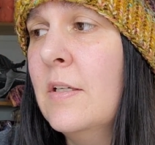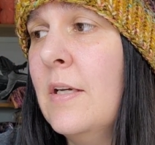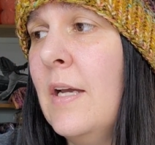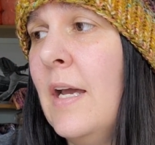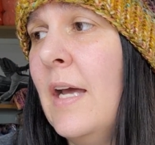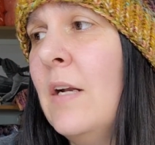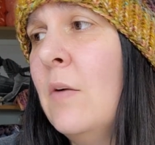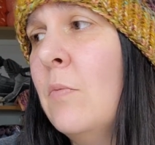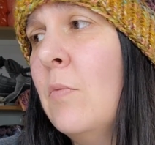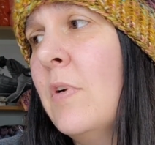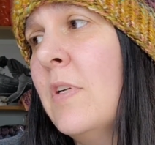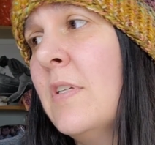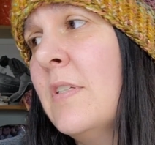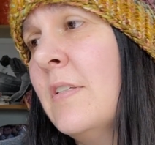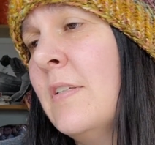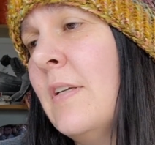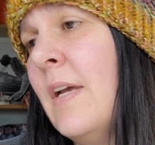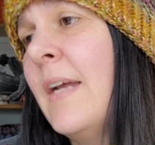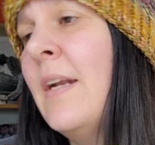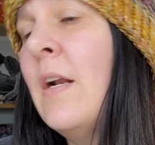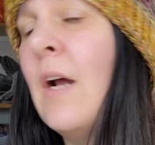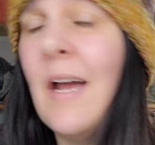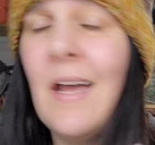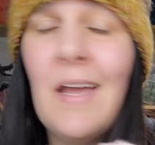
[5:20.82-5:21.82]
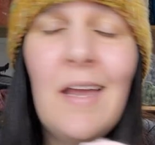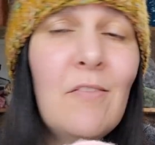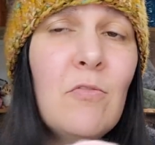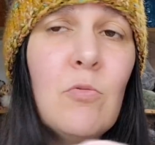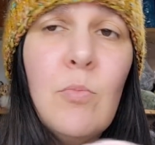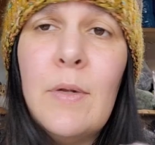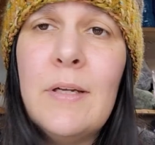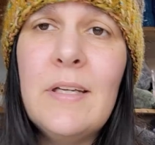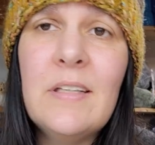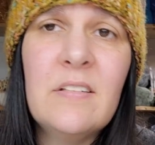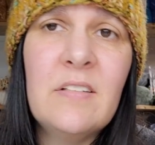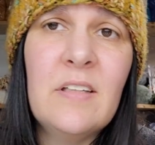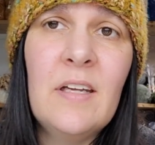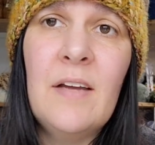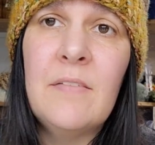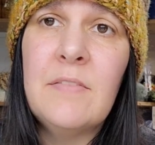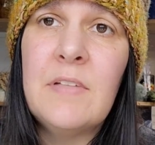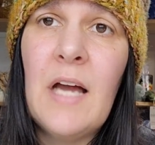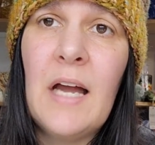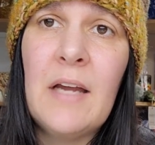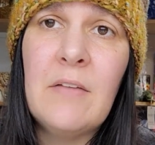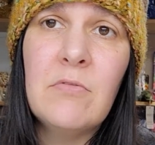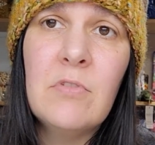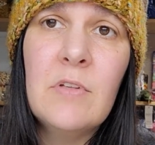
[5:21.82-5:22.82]
I don't want to, I know everybody doesn't have
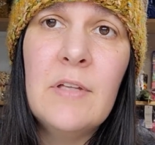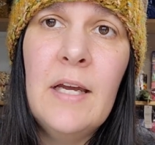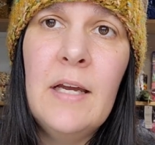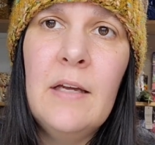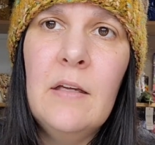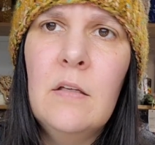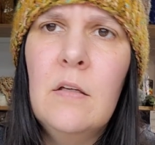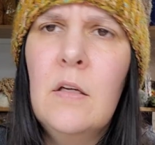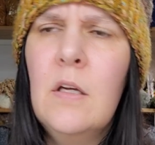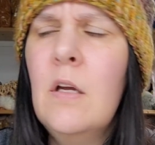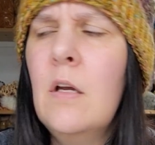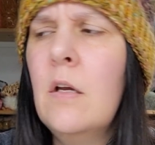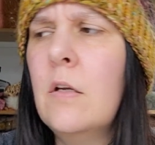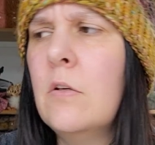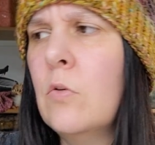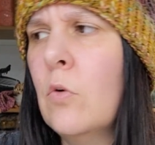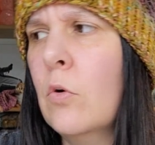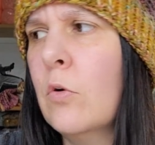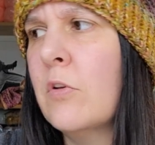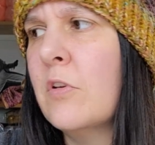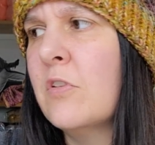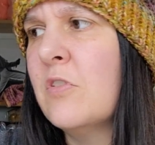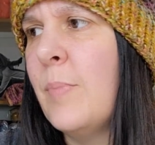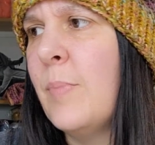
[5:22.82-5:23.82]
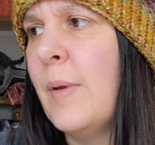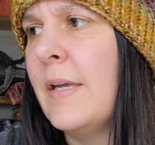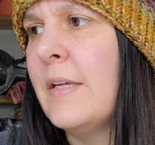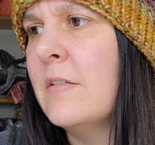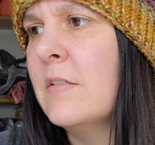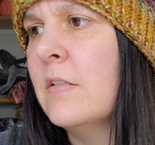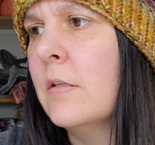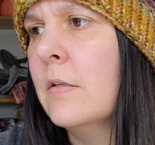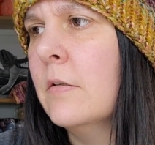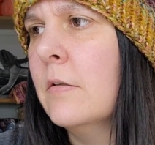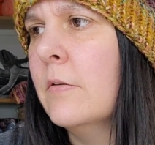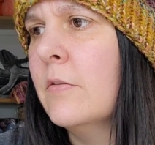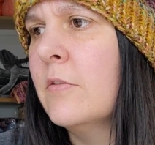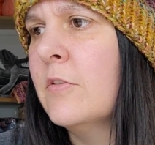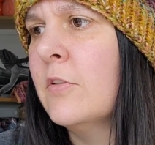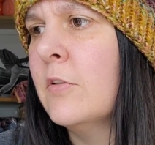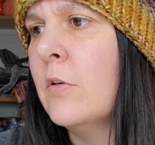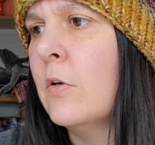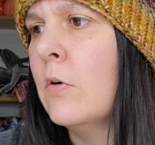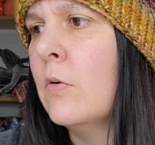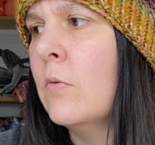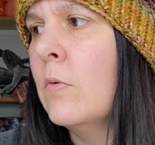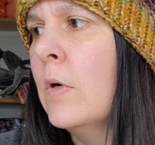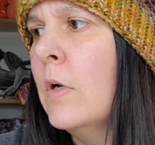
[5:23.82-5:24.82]
time for that, nor the space,
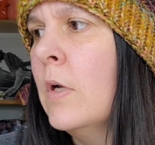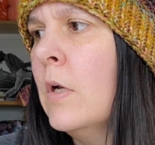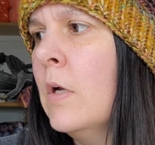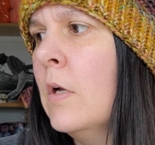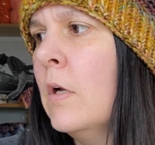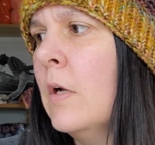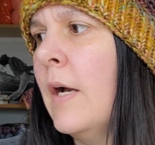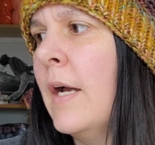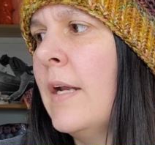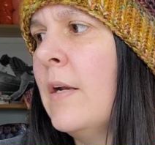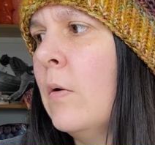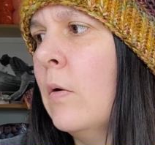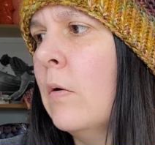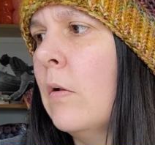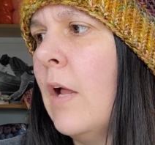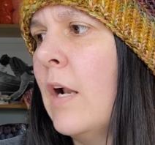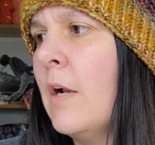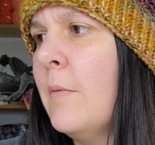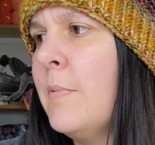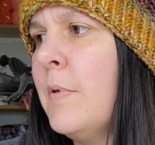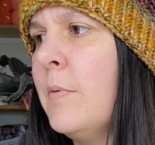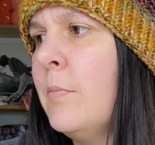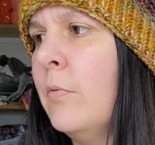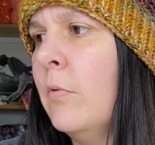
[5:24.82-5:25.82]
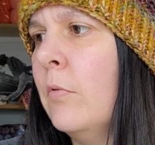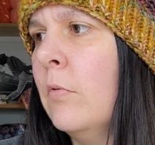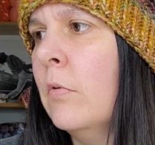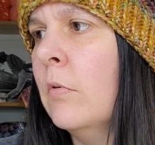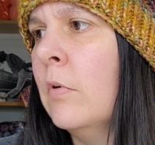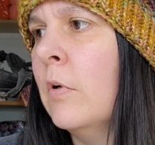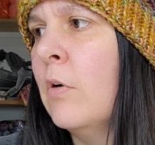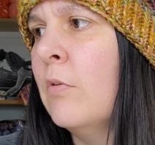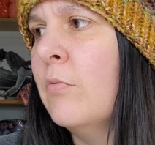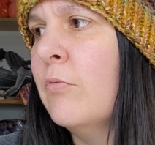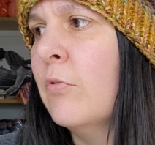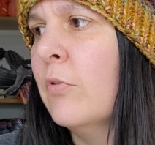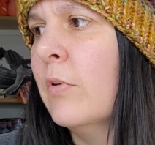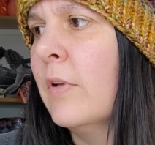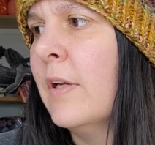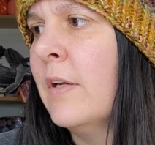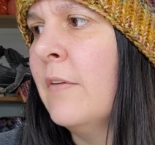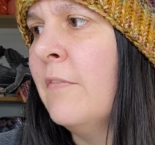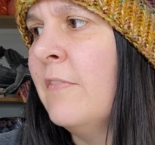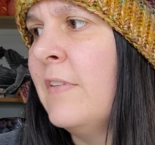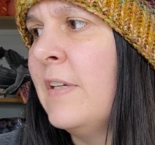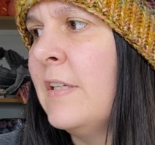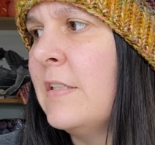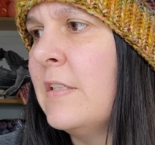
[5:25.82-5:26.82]
so I know a lot of people go for
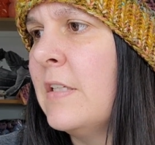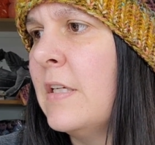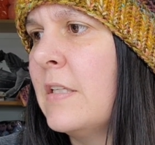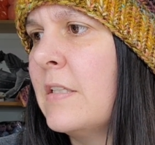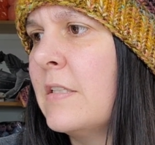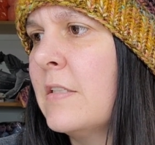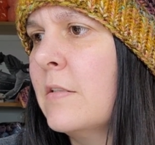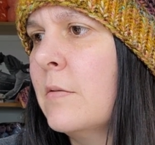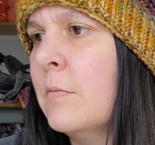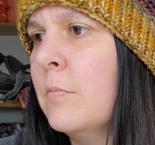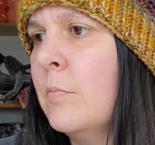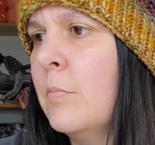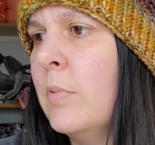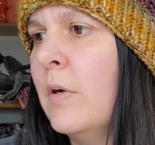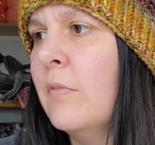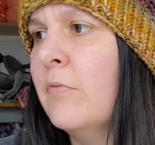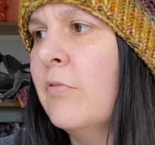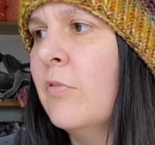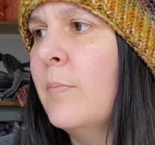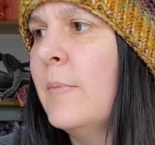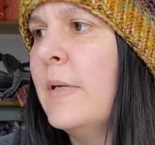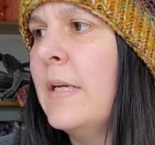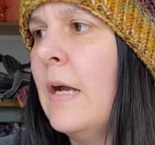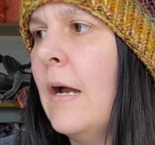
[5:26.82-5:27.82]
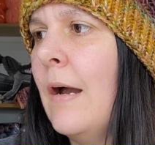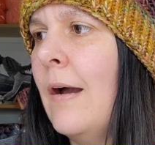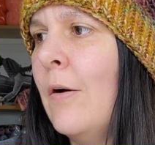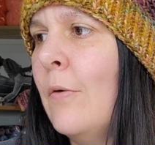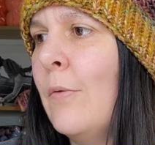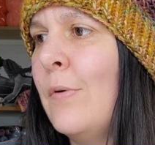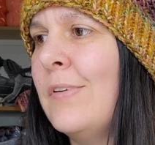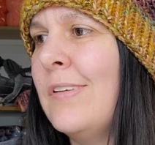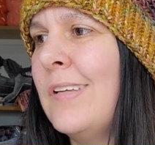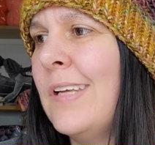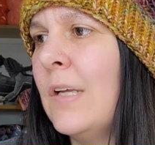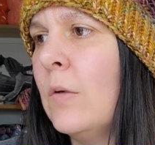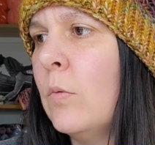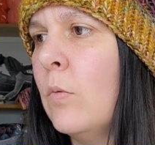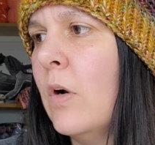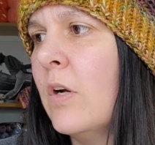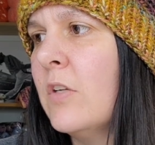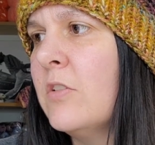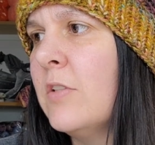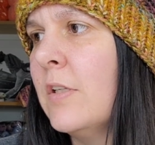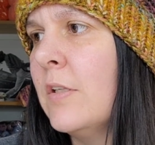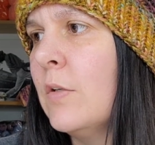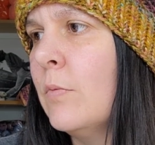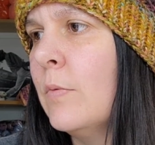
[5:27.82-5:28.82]
convenience, but for me, I always hand
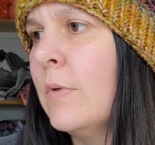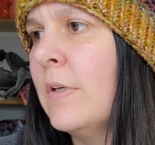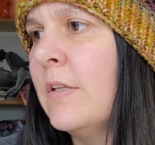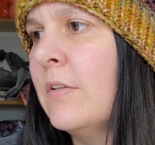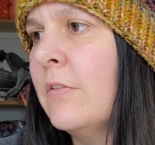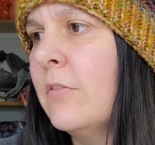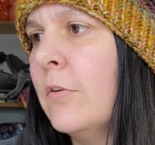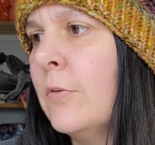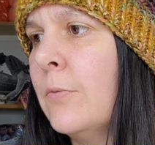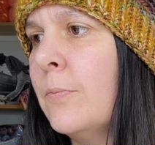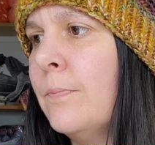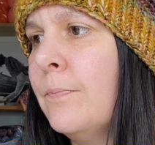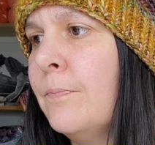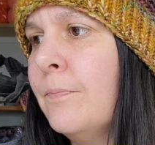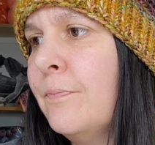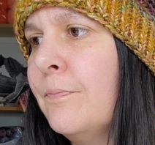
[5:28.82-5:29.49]
wash anyway, so.